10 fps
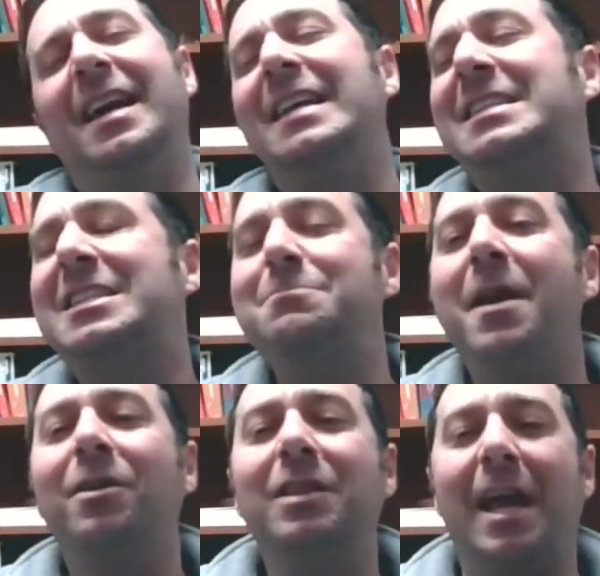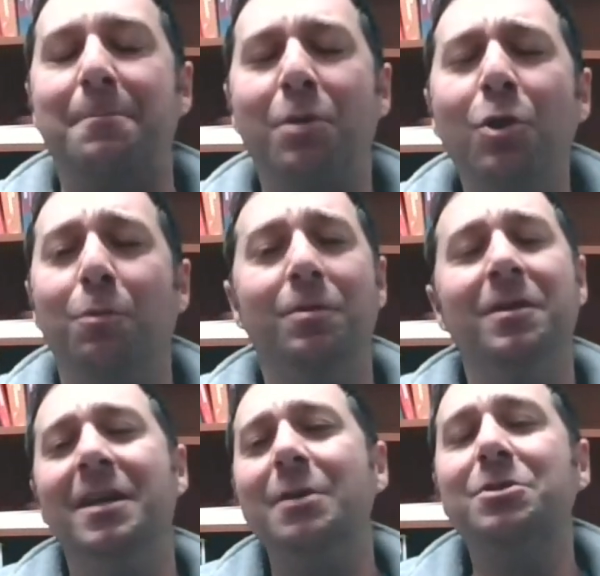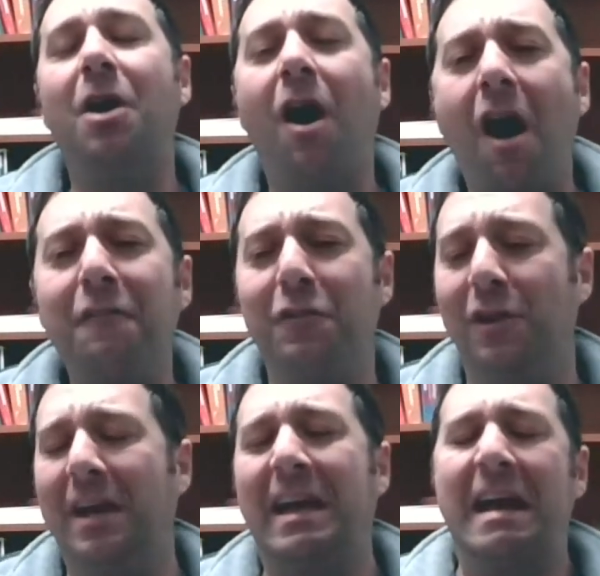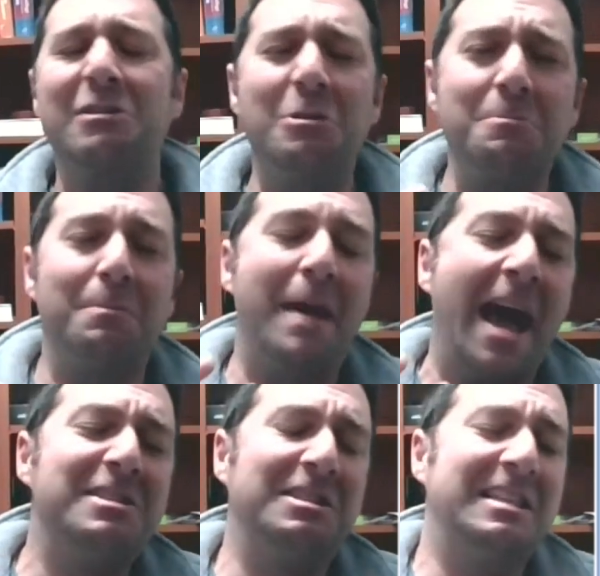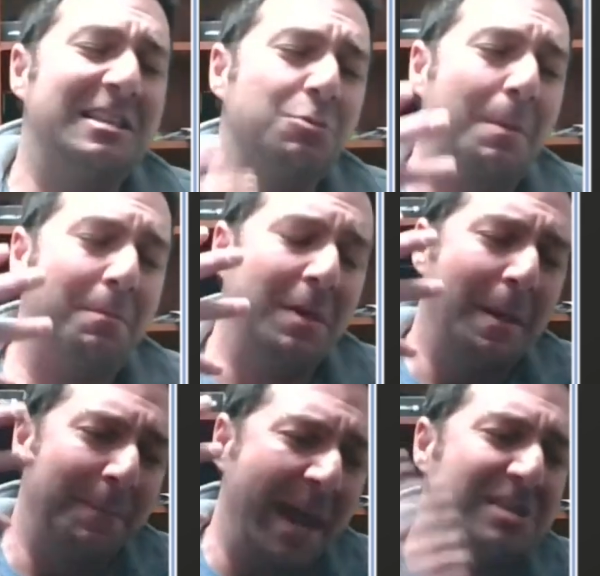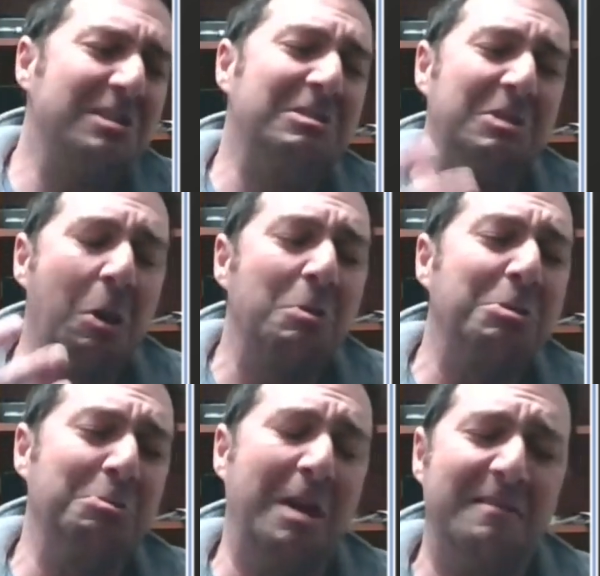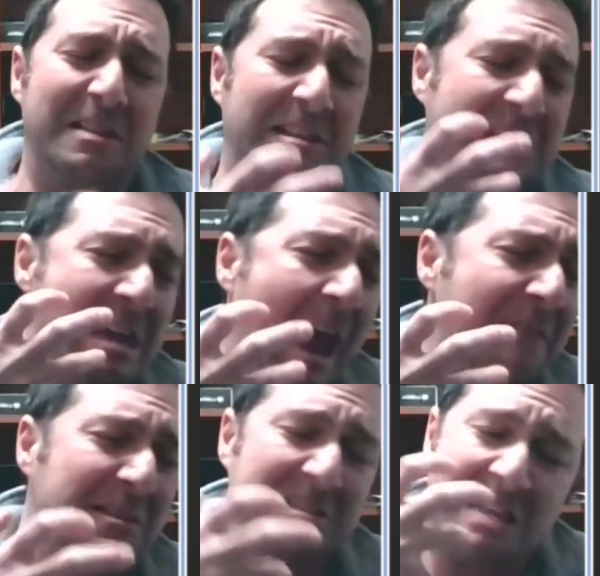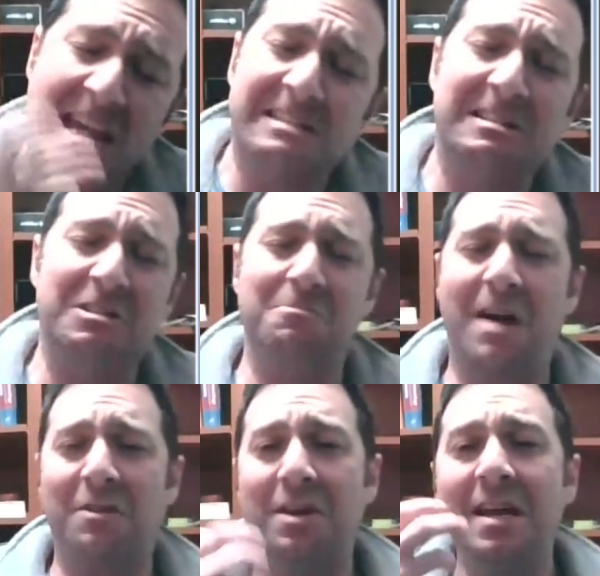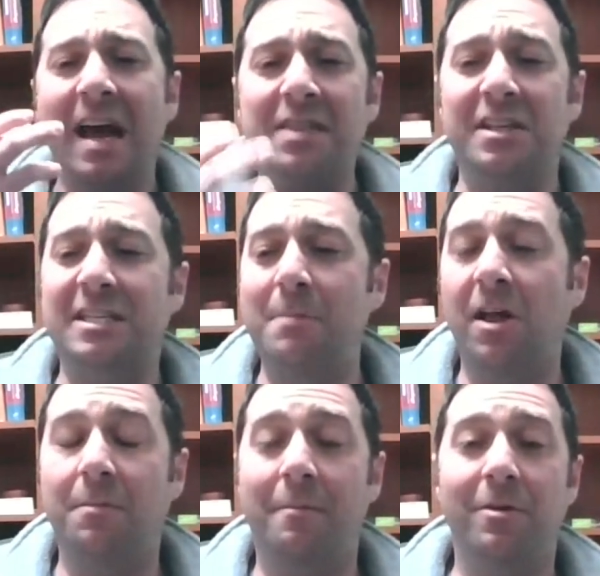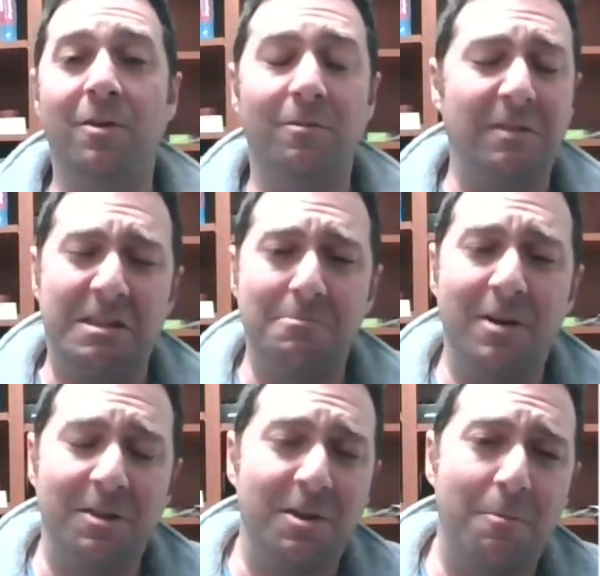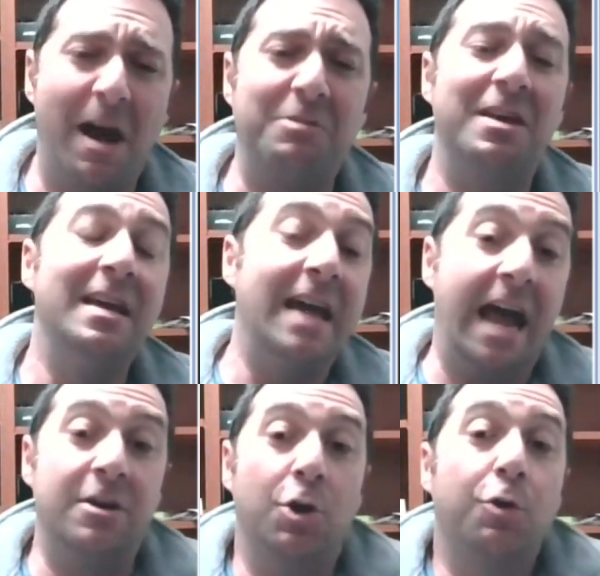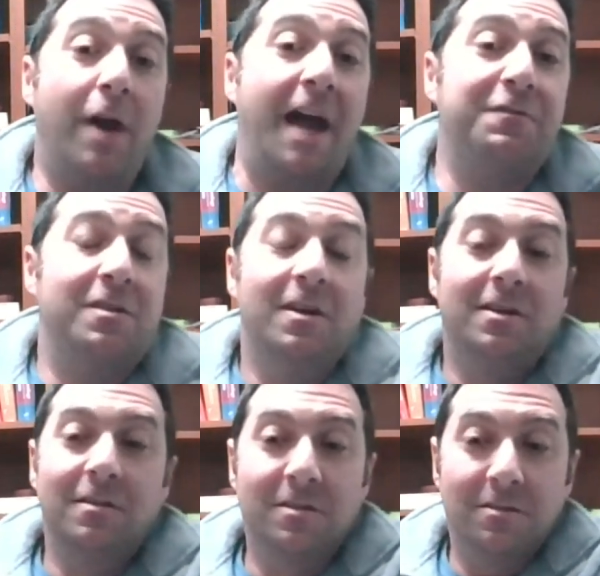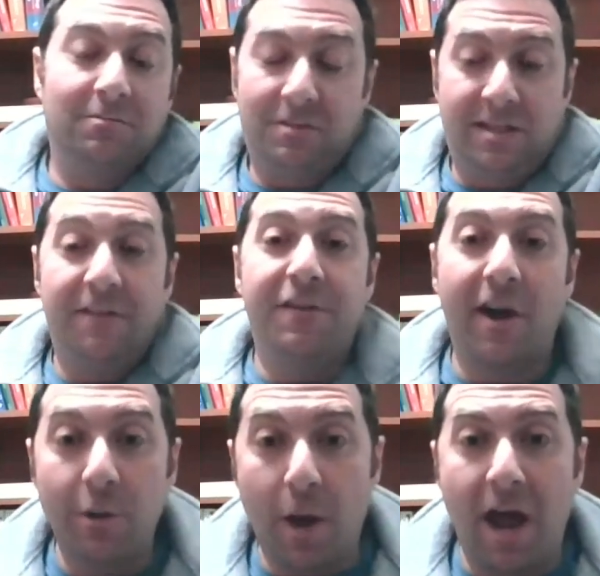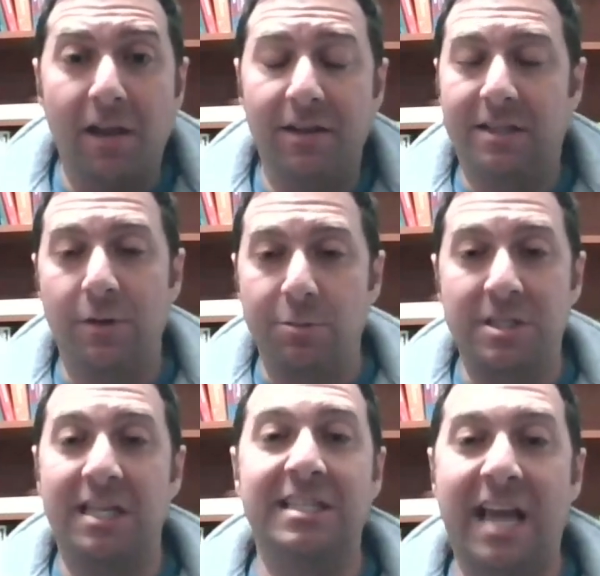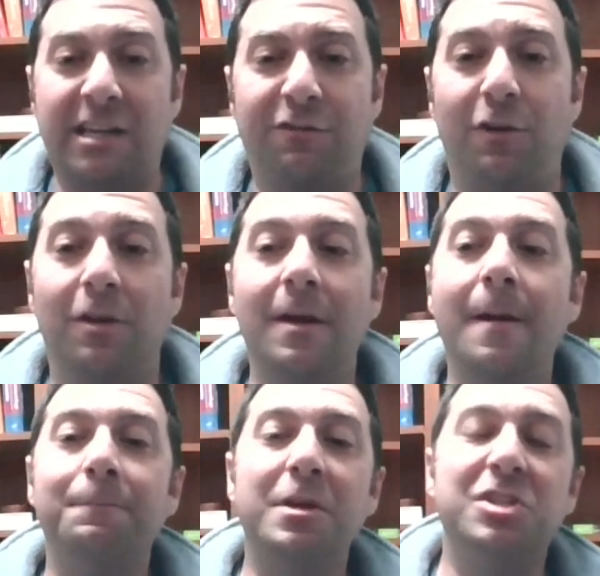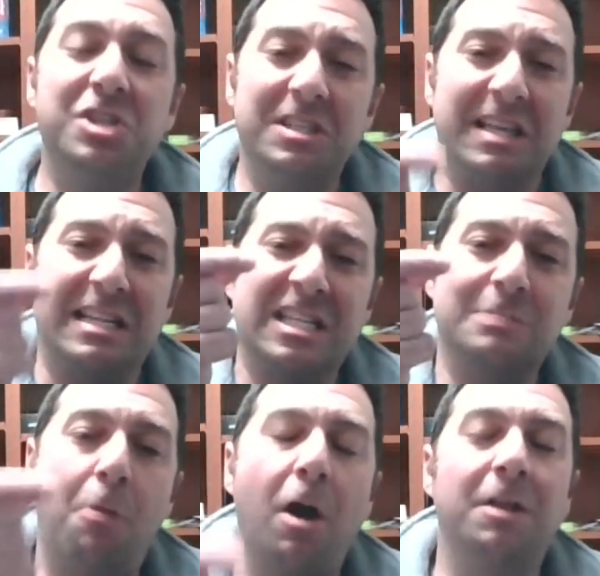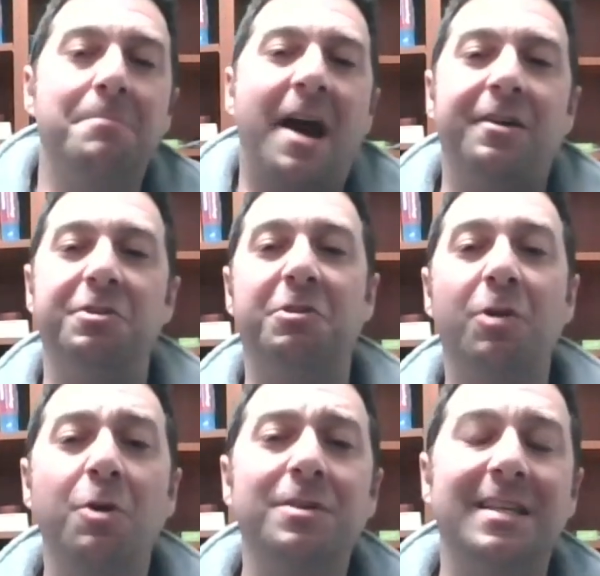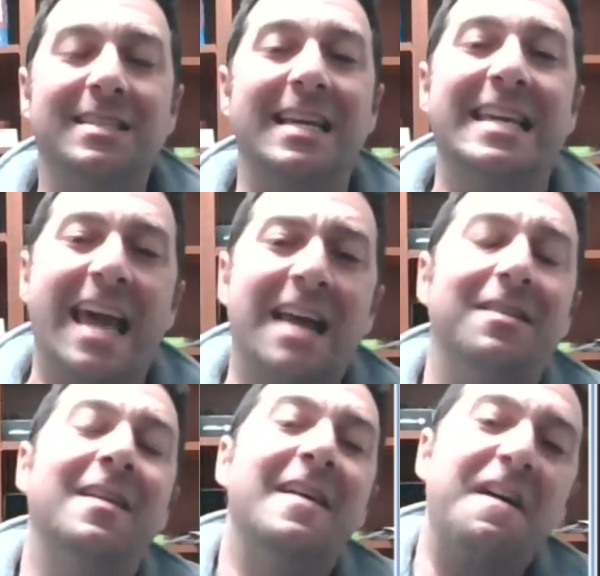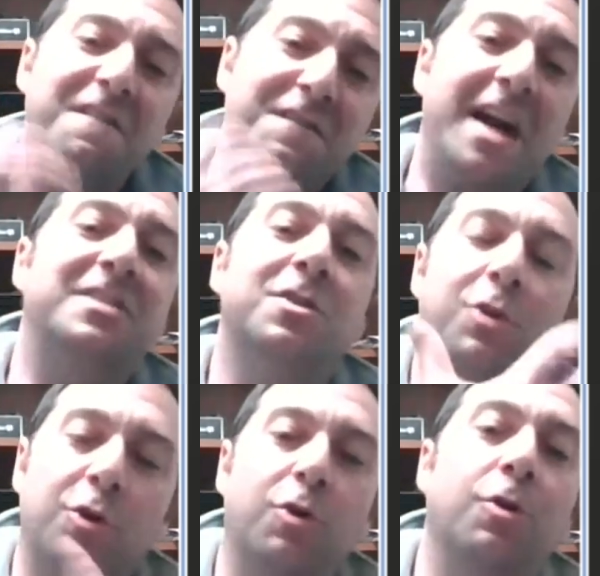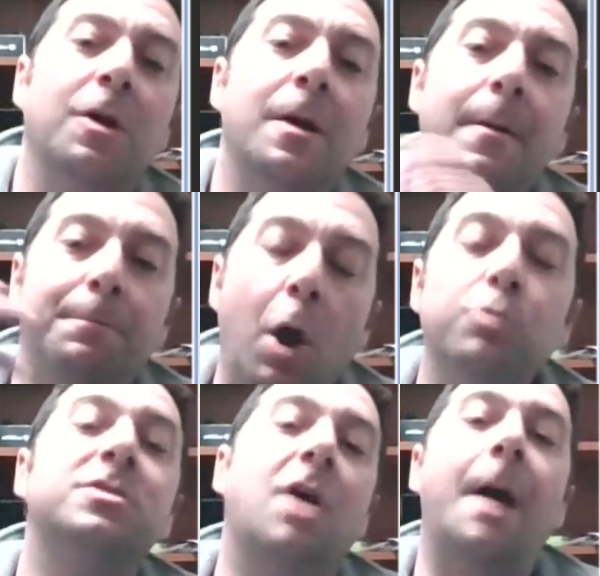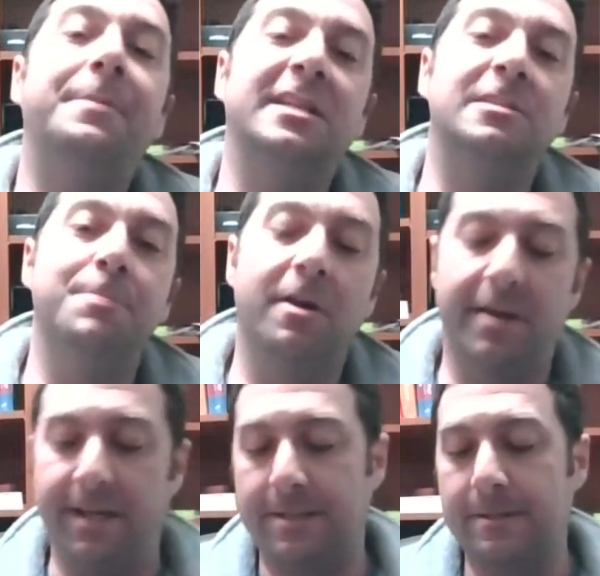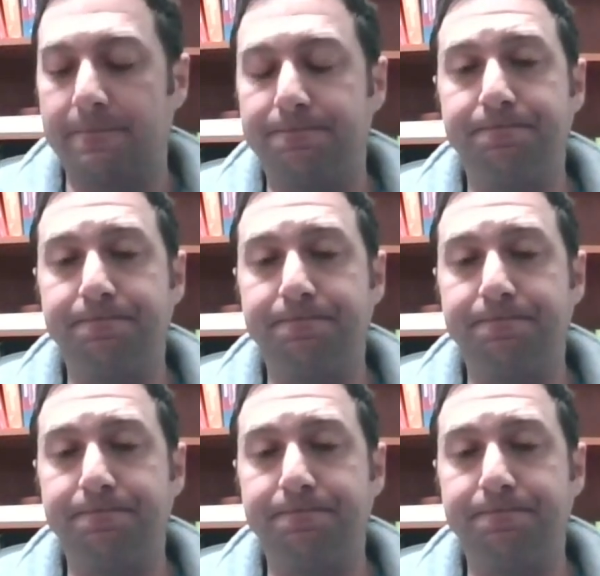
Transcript: It smelled like poop. It was awful. I couldn't imagine. This is what patients go through. They have to have this taste in their mouth and this smell in their mouth. And her graft did very well. It was successful. But just that small amount of necrosis, again, affected her post-op experience.